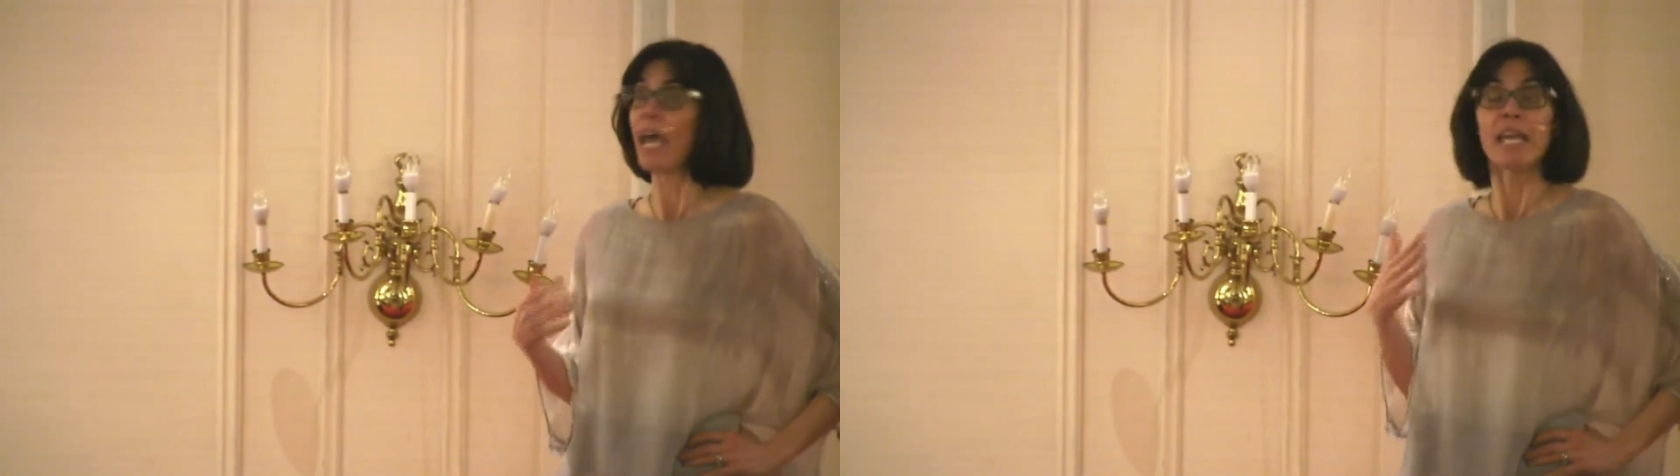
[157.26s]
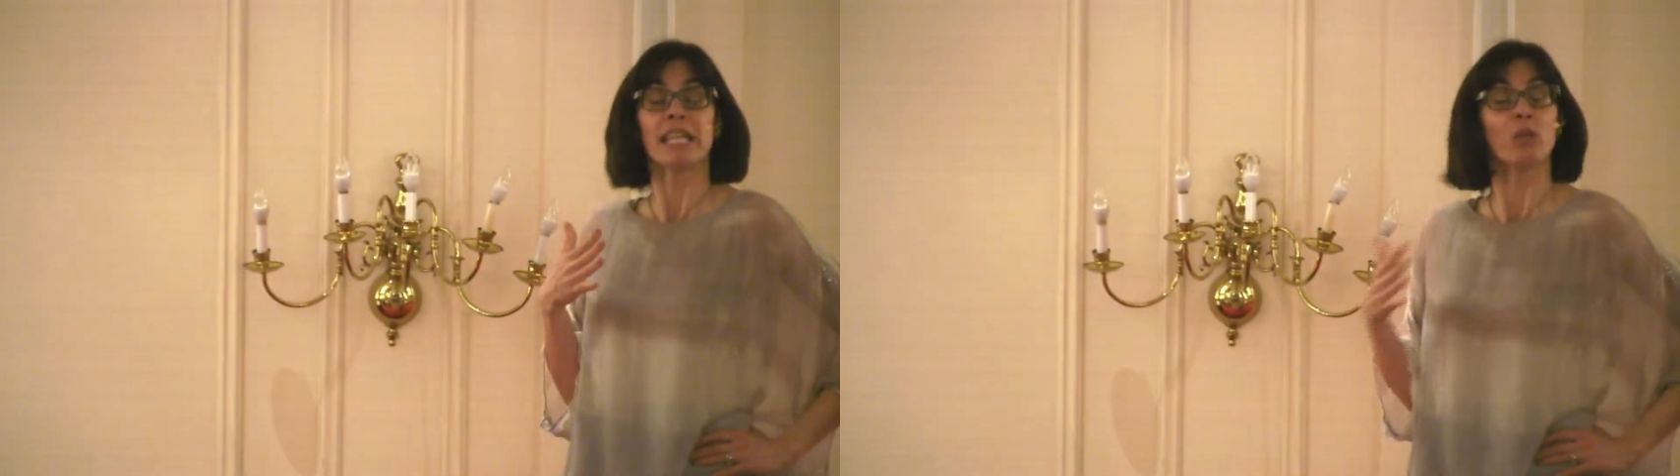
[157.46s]

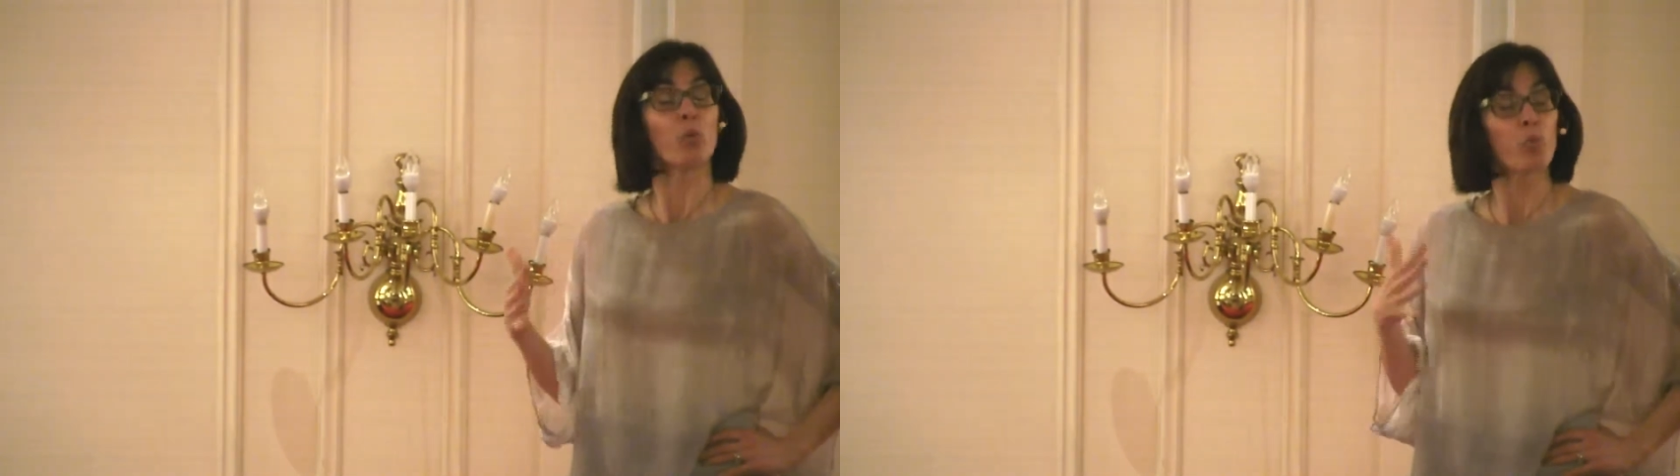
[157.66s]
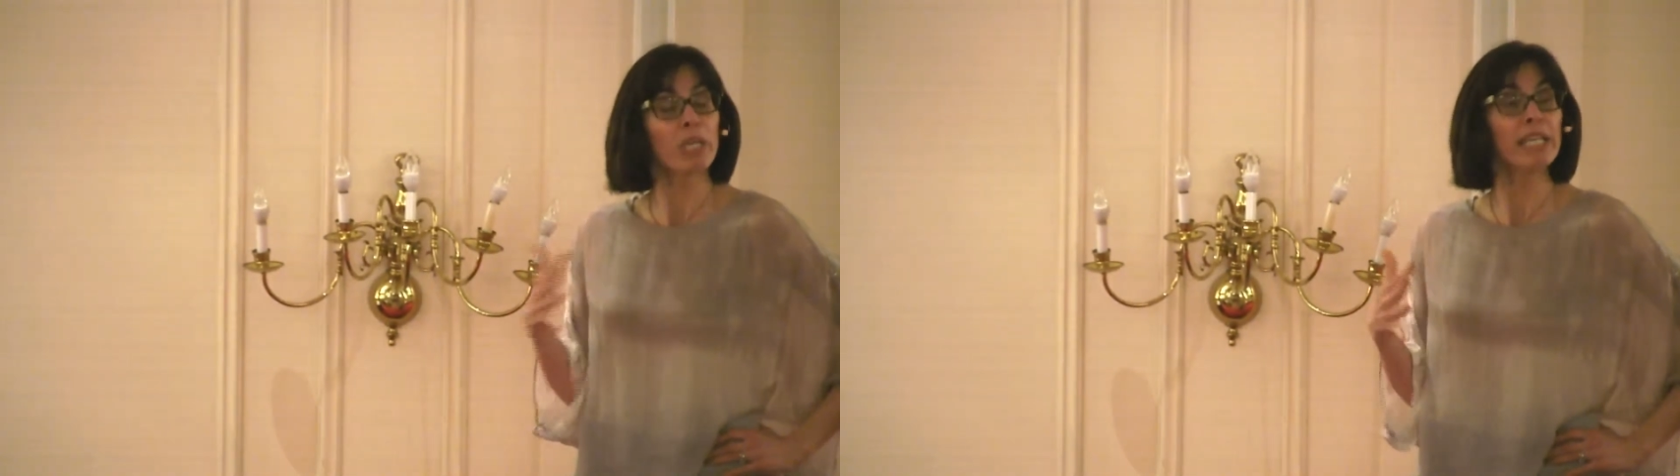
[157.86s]
and
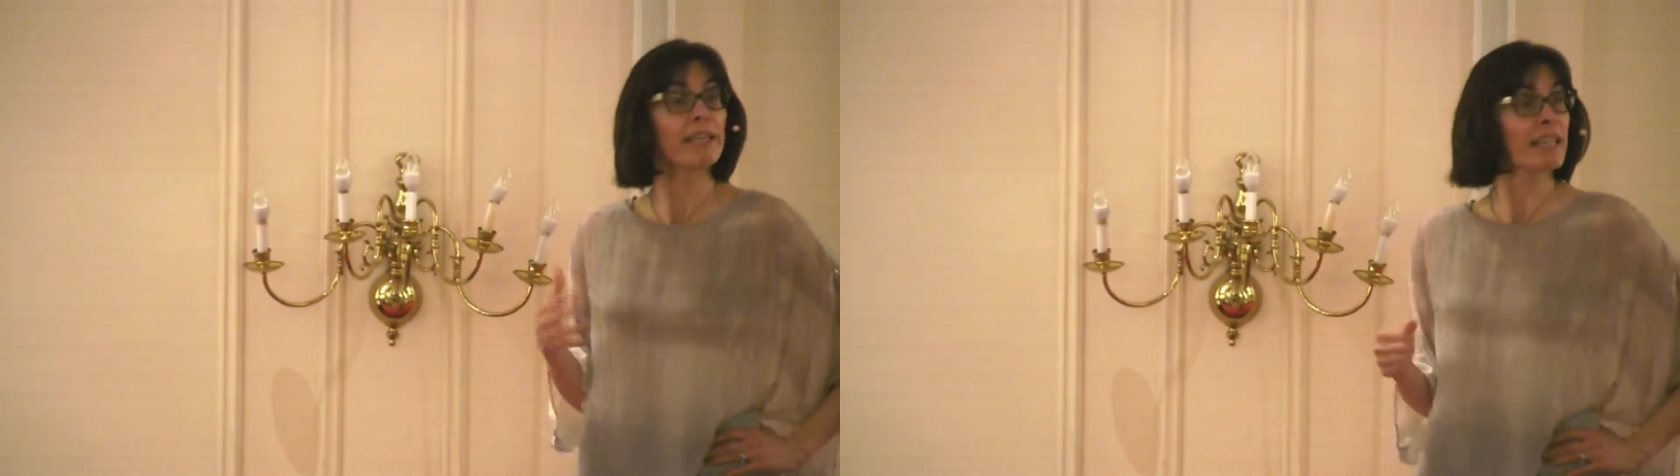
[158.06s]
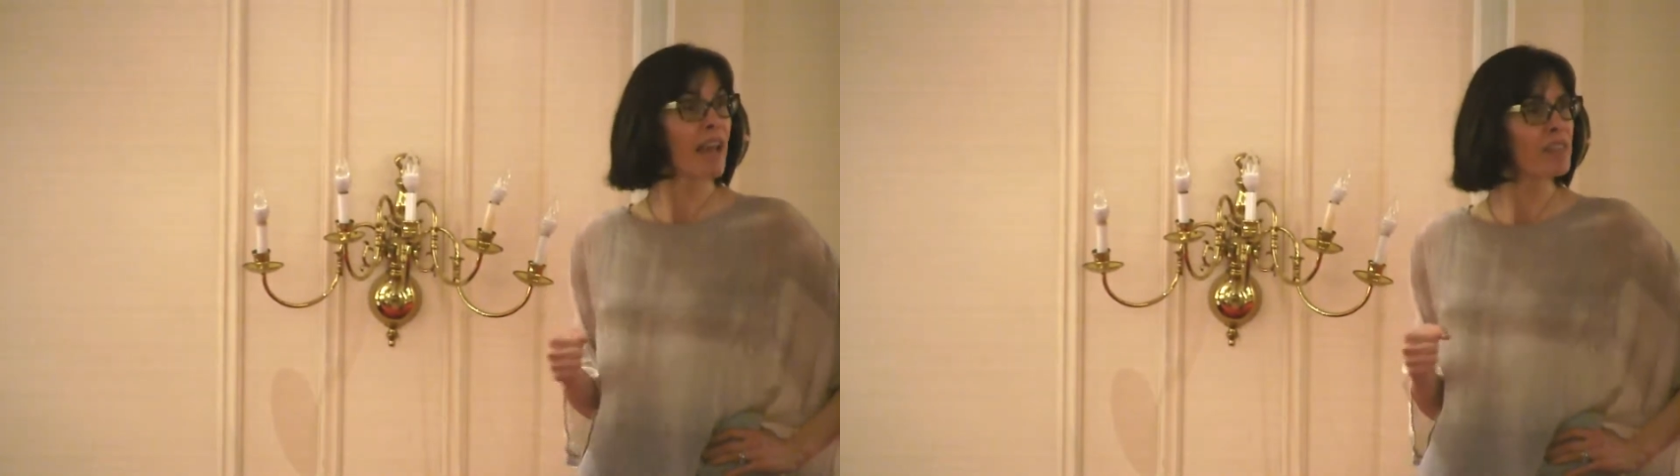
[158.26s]
then we
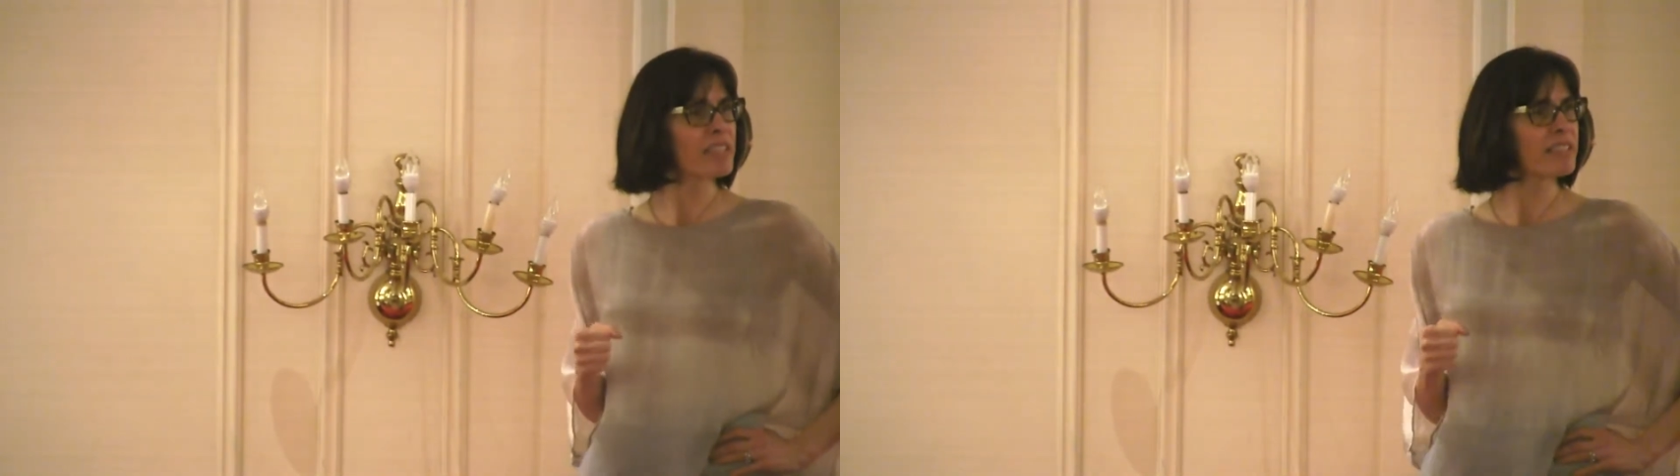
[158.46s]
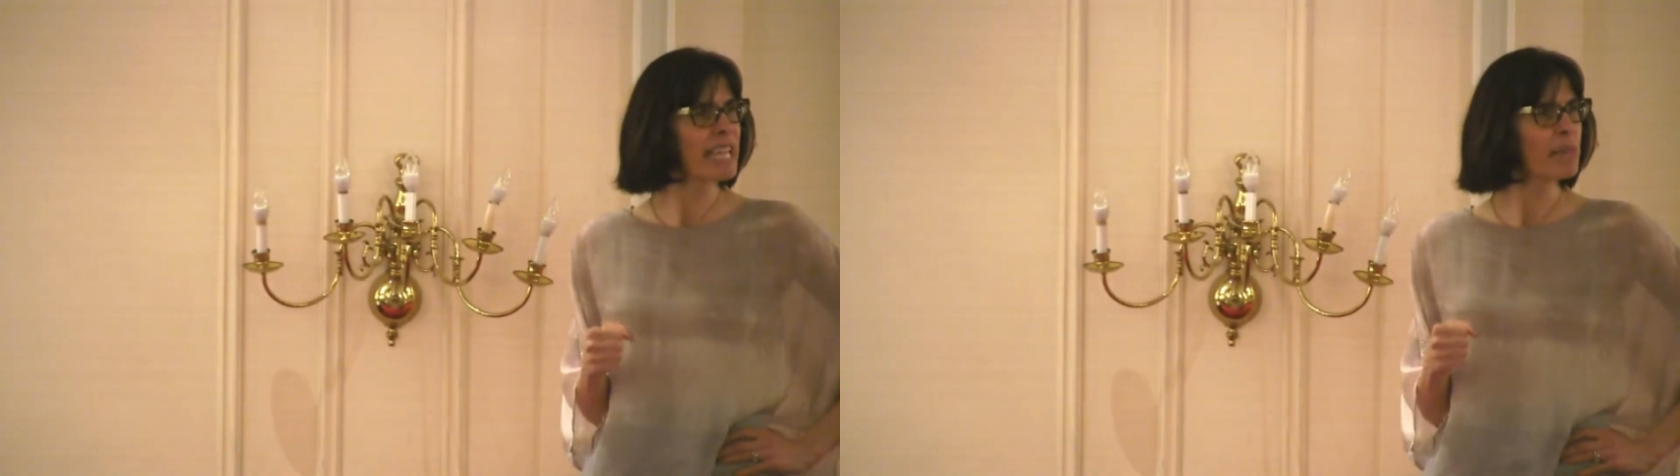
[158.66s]
can have the
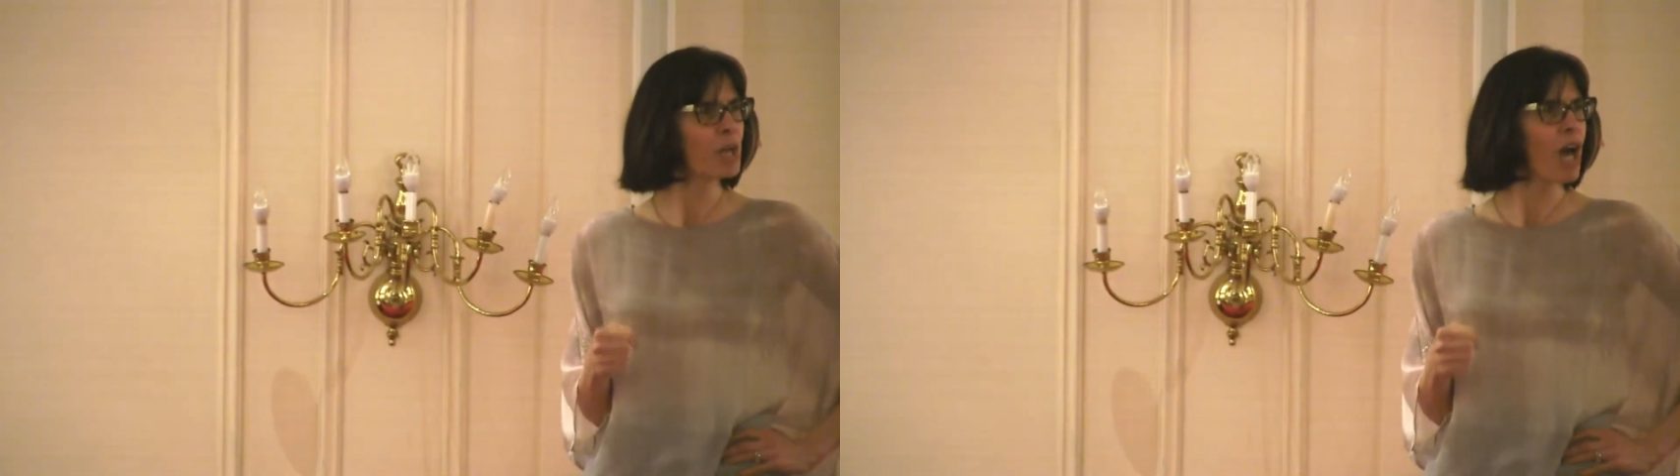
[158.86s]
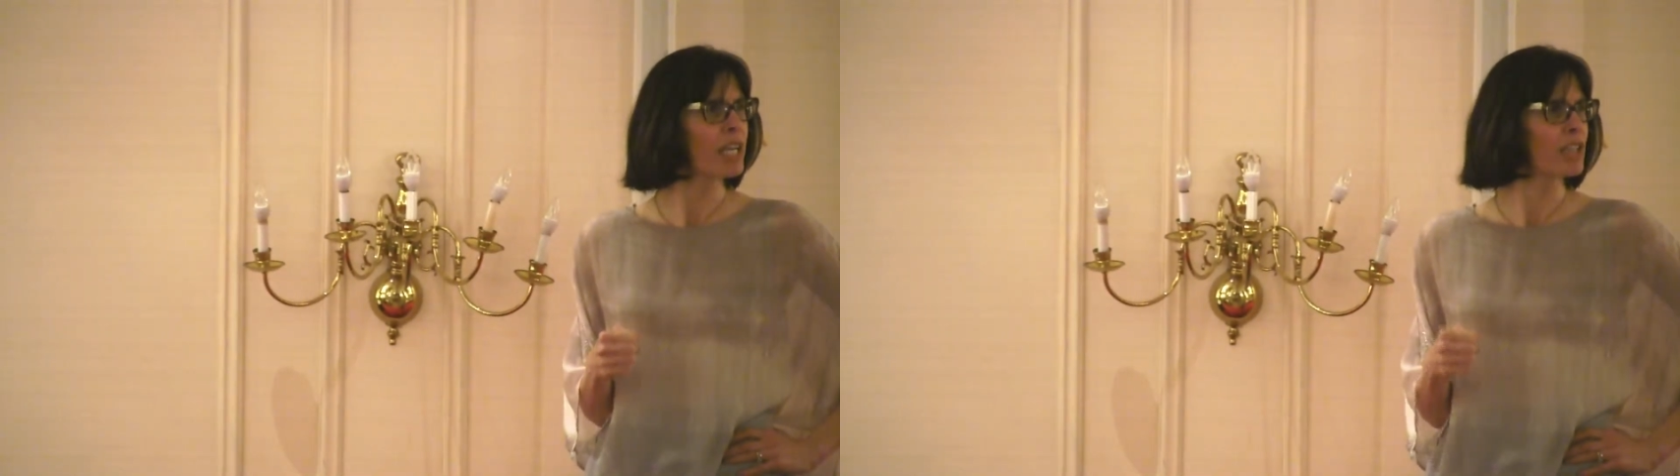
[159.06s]
same kind